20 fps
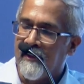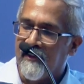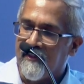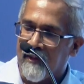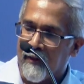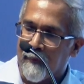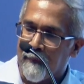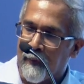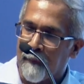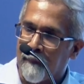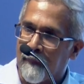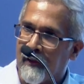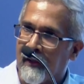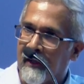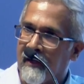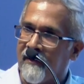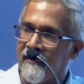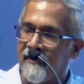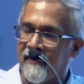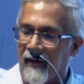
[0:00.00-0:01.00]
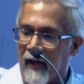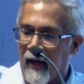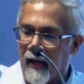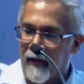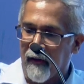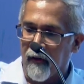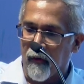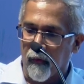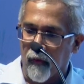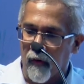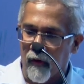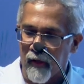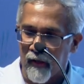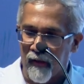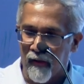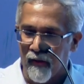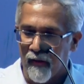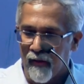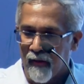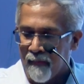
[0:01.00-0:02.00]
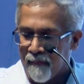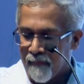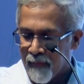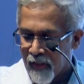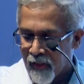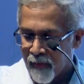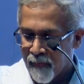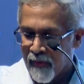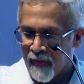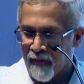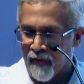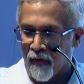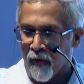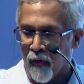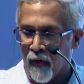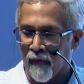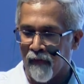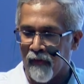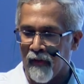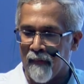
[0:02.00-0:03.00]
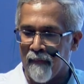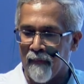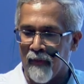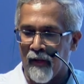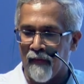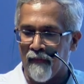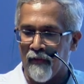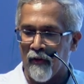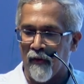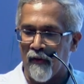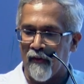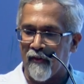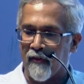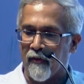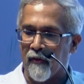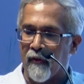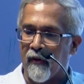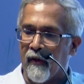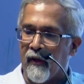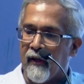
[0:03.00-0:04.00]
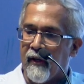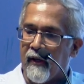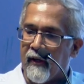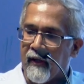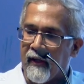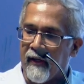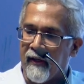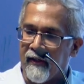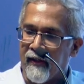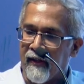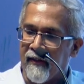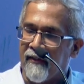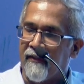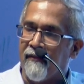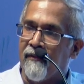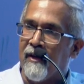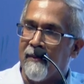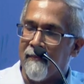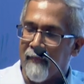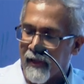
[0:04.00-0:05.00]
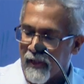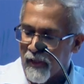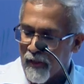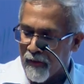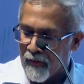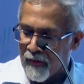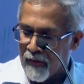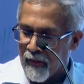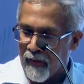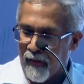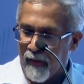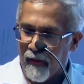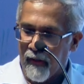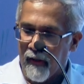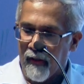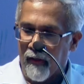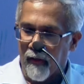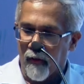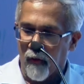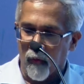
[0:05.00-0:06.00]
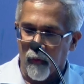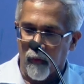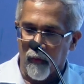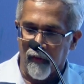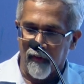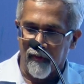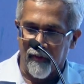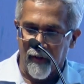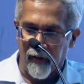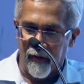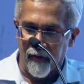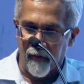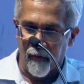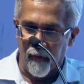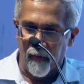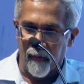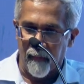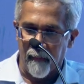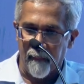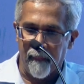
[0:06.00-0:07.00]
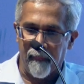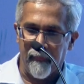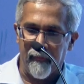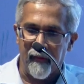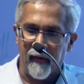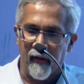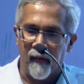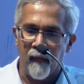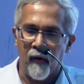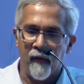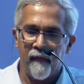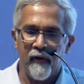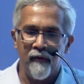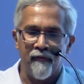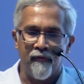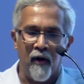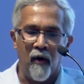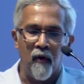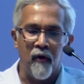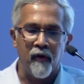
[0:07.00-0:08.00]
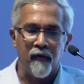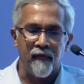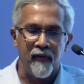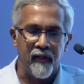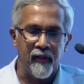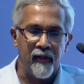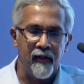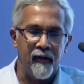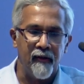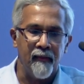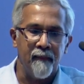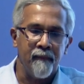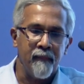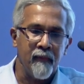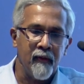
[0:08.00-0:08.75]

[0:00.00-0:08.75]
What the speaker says: C-peptides, and glucagon measurements in all of them. And we also intensively measured their glucose control. And what we found over here,